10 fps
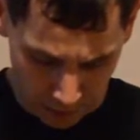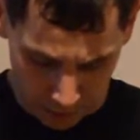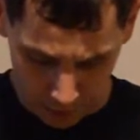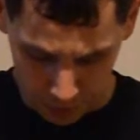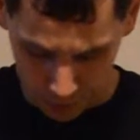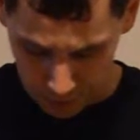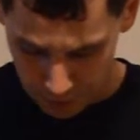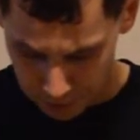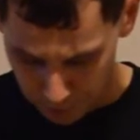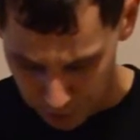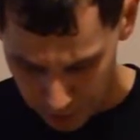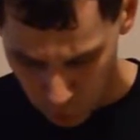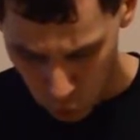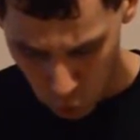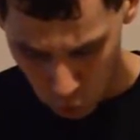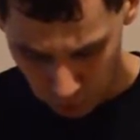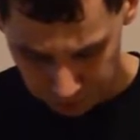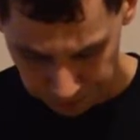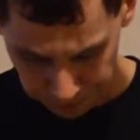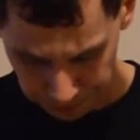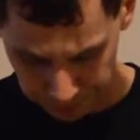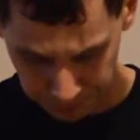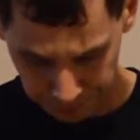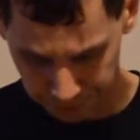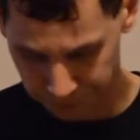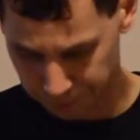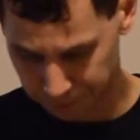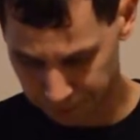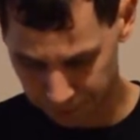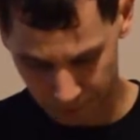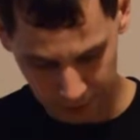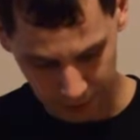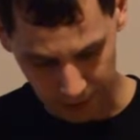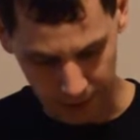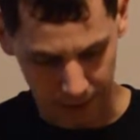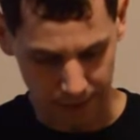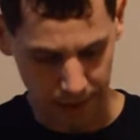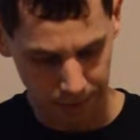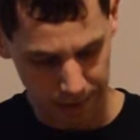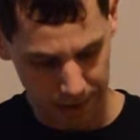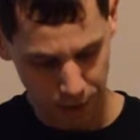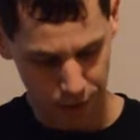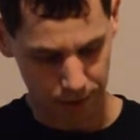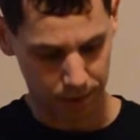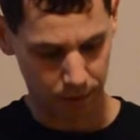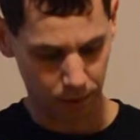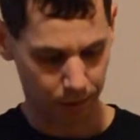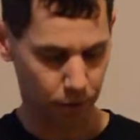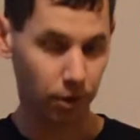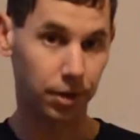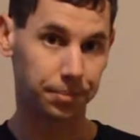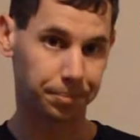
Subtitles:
So this is pretty cool. It's got a lot of documentations in here. Holy crud.